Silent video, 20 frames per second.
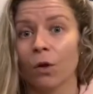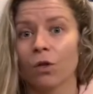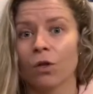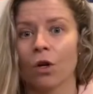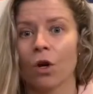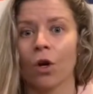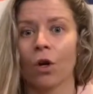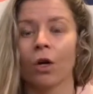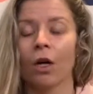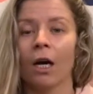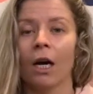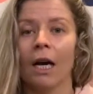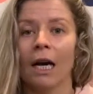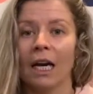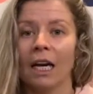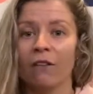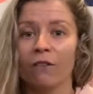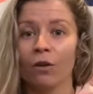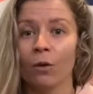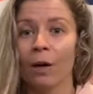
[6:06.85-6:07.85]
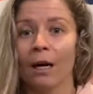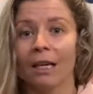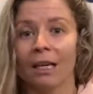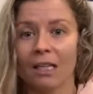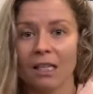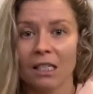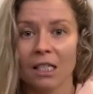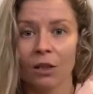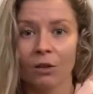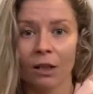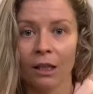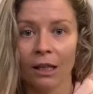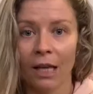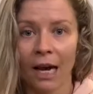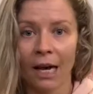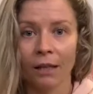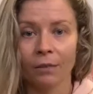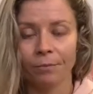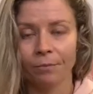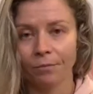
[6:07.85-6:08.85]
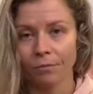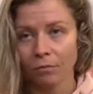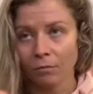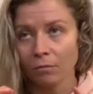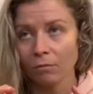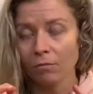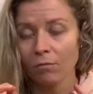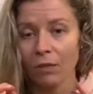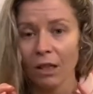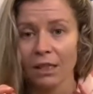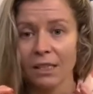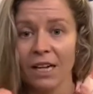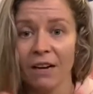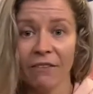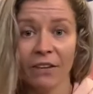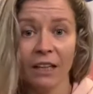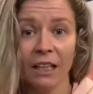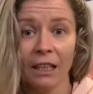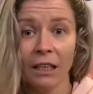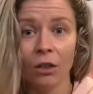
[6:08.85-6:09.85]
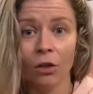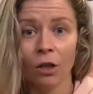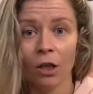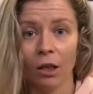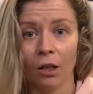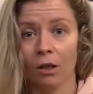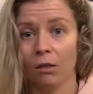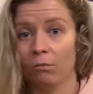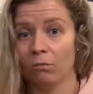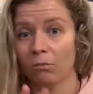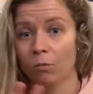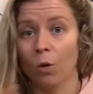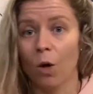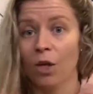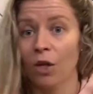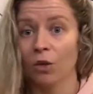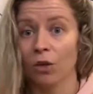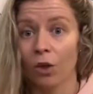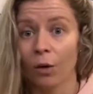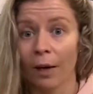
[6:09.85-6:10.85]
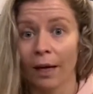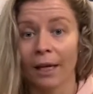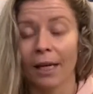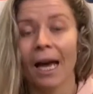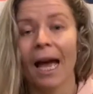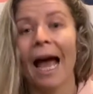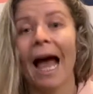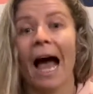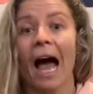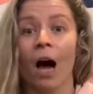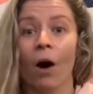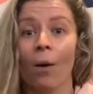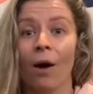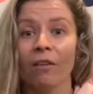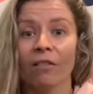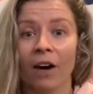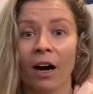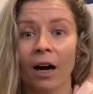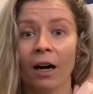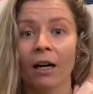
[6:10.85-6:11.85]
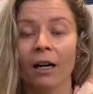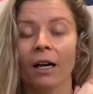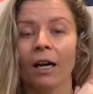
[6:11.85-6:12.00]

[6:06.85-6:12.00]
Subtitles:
So if you are considering that, definitely look at what you're doing. However,